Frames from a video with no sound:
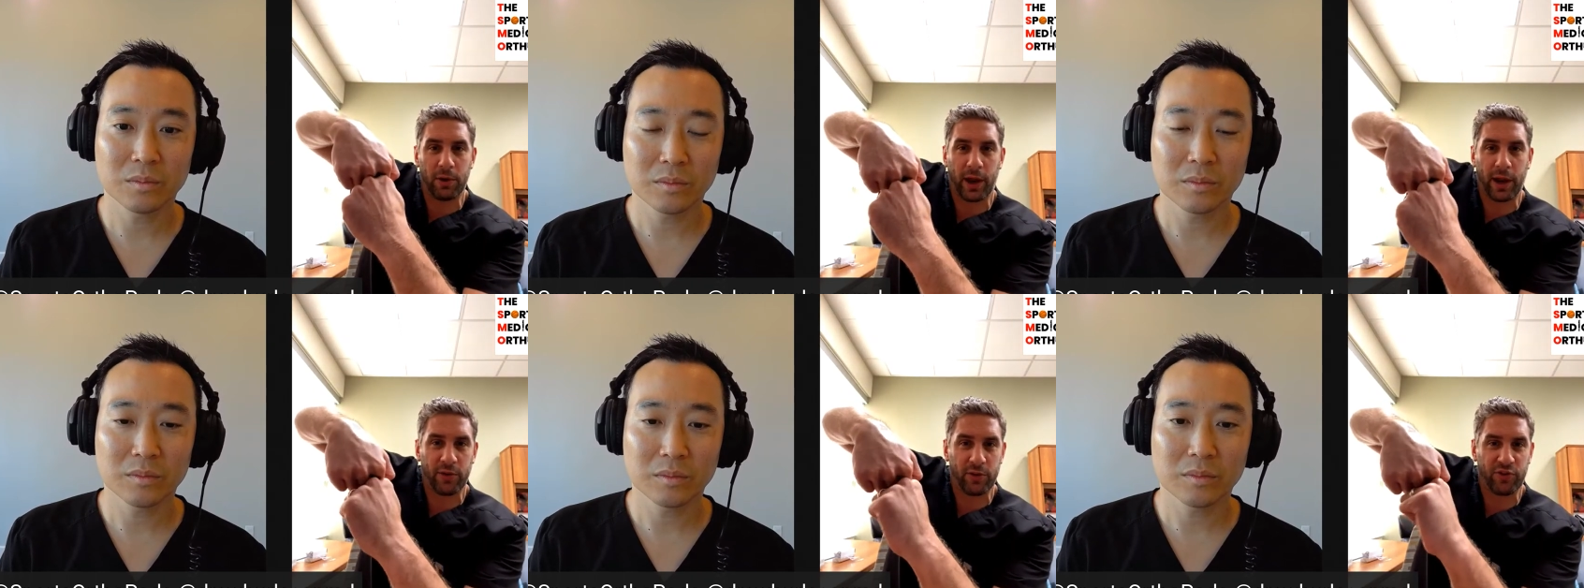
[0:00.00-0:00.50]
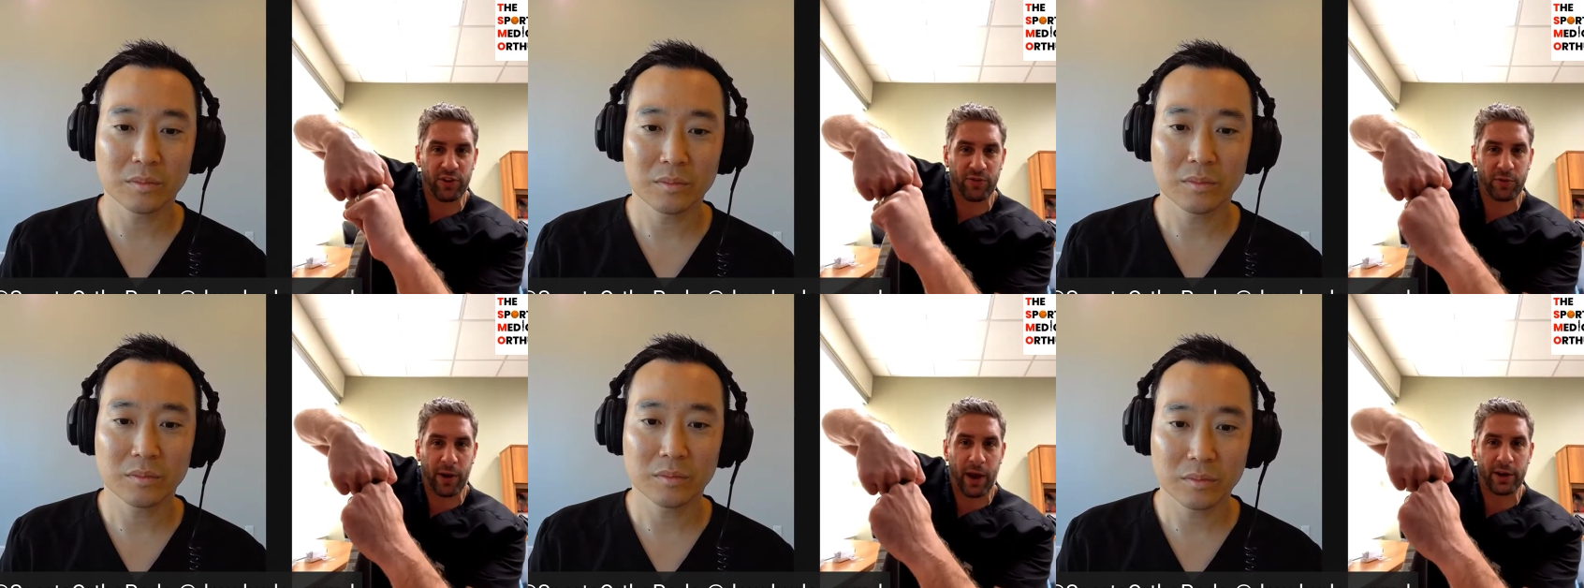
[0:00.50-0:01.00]
Speaker 1: kind of shifts
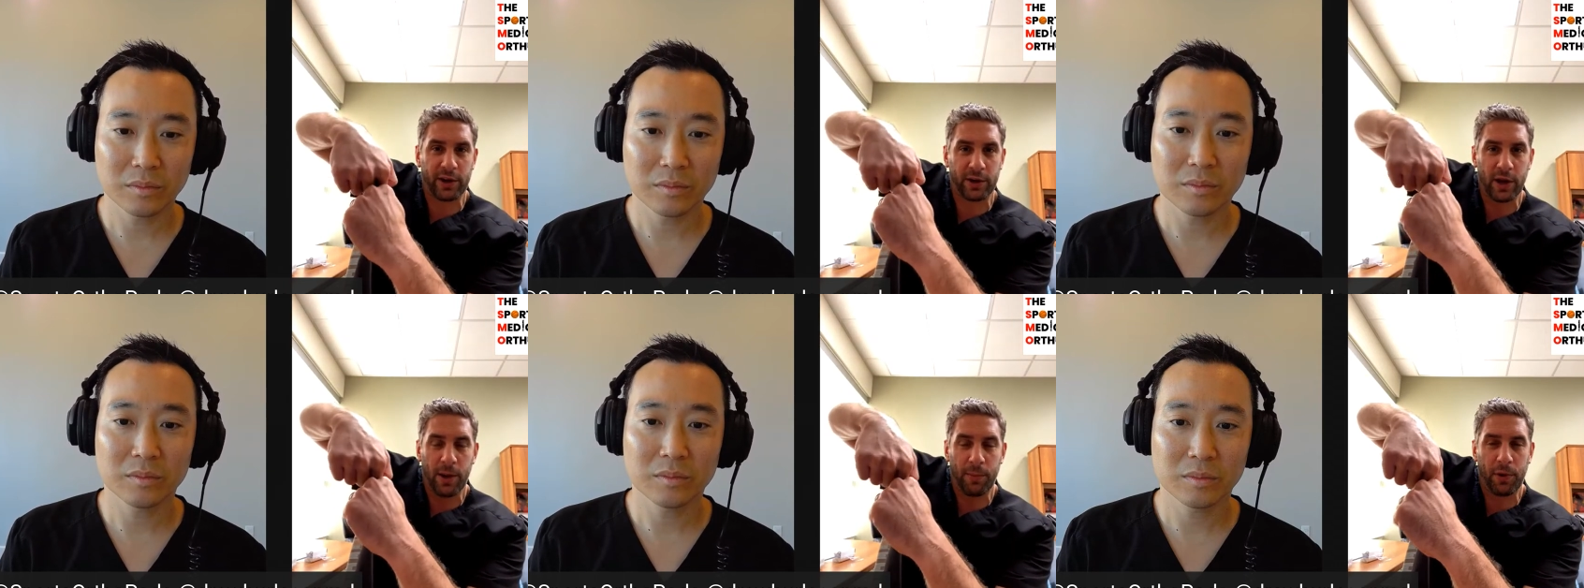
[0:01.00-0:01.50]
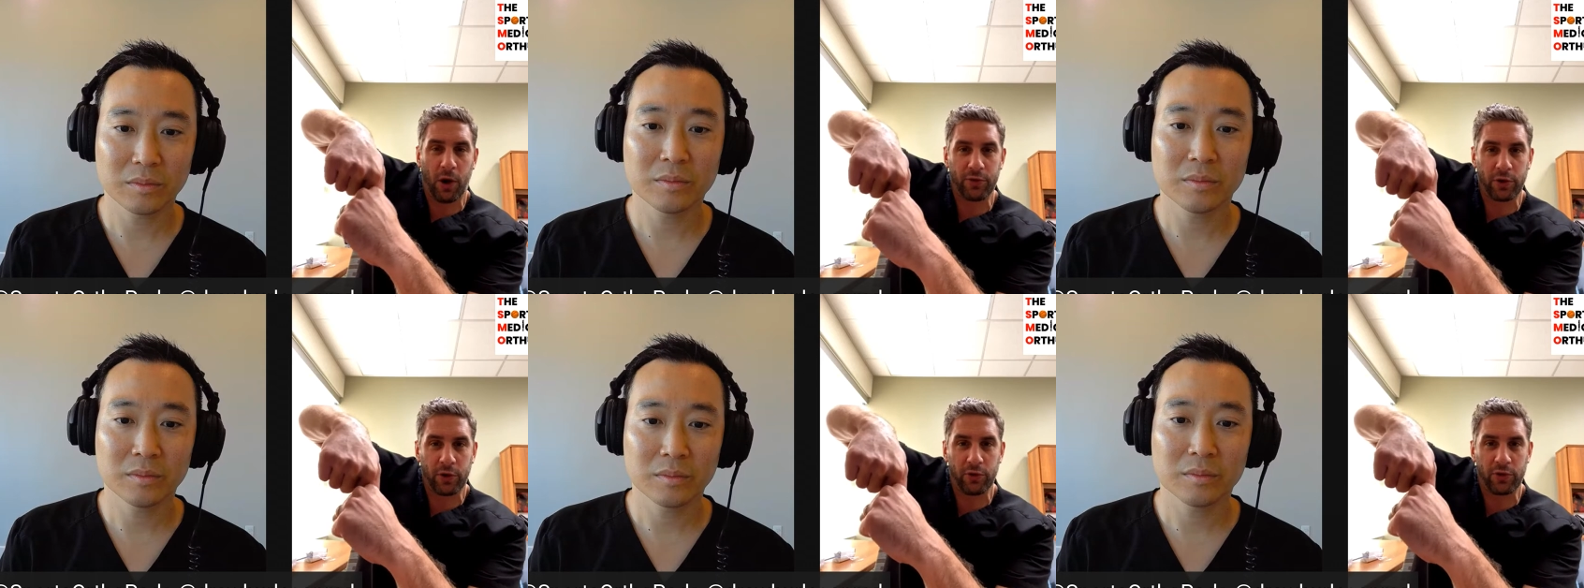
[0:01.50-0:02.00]
around here, but also
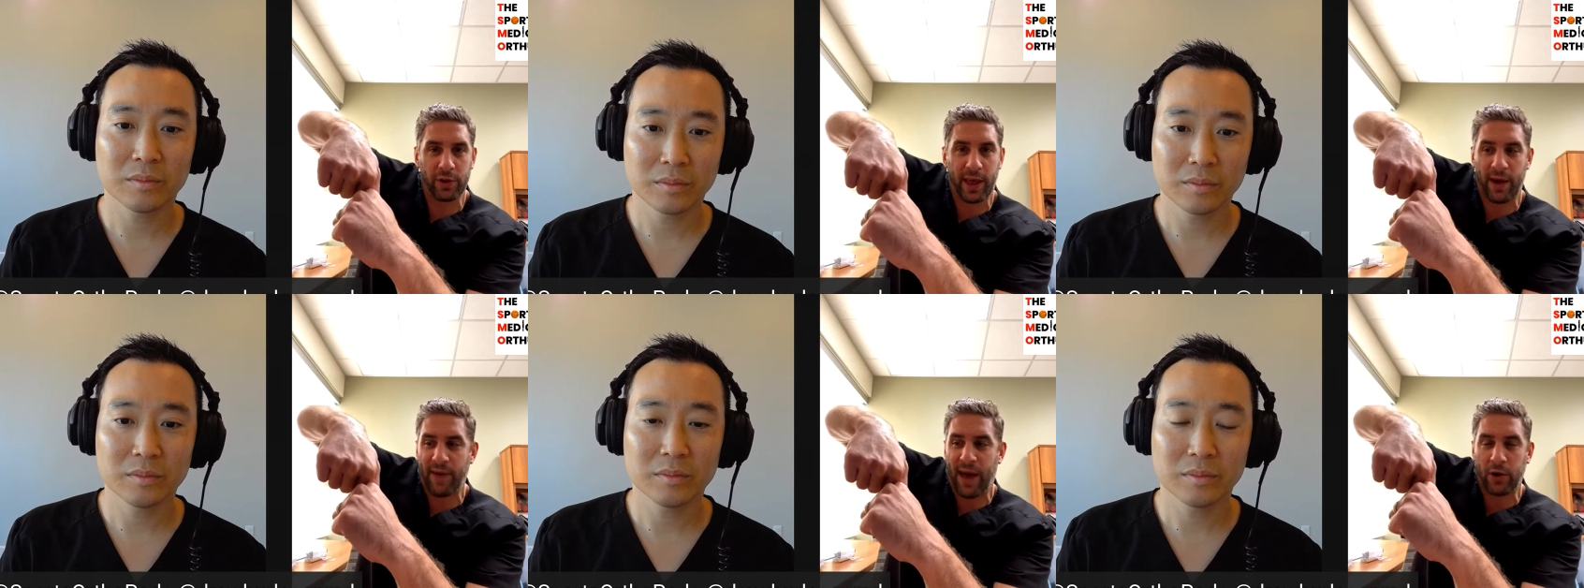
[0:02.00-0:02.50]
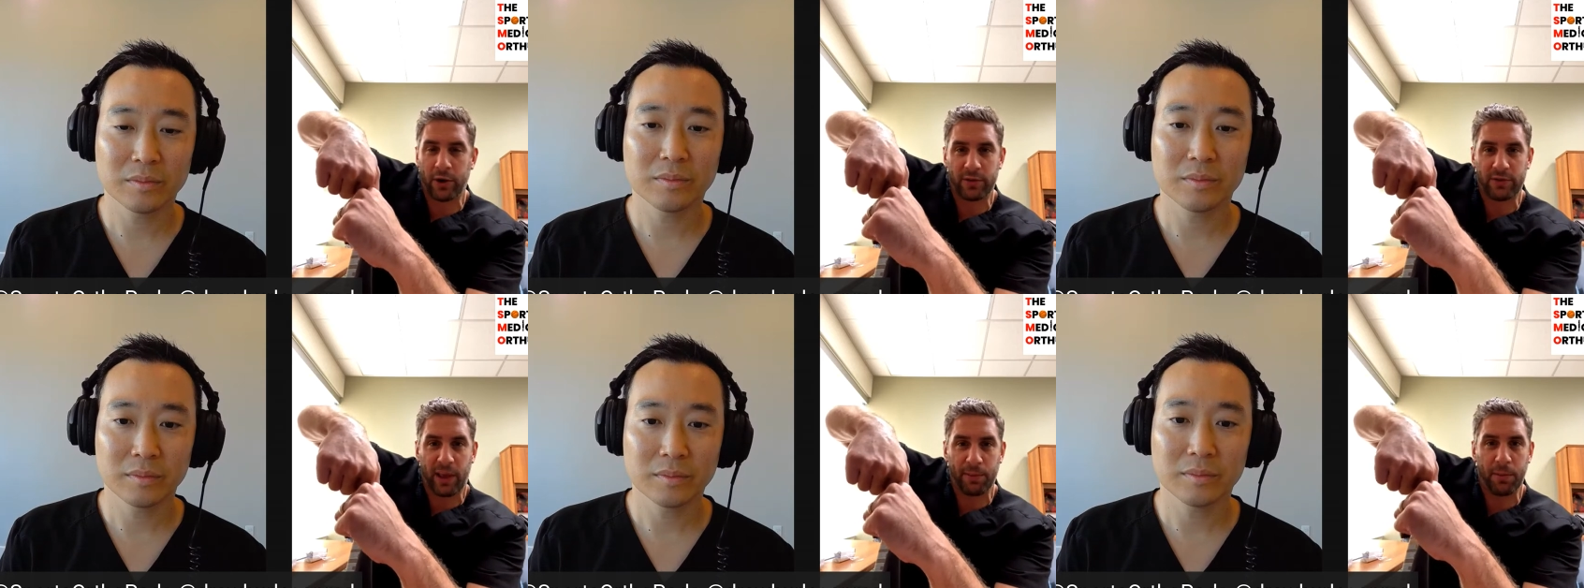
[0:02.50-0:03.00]
goes into that valgus
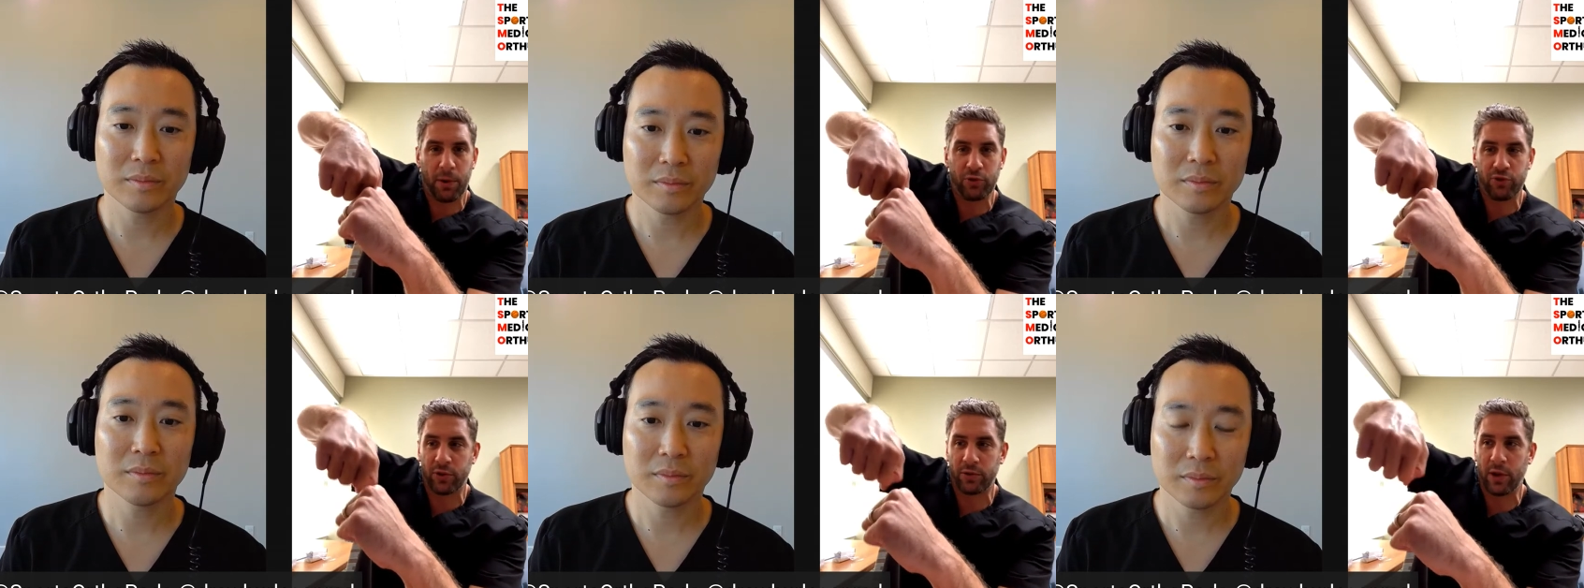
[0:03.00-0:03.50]
type of motion.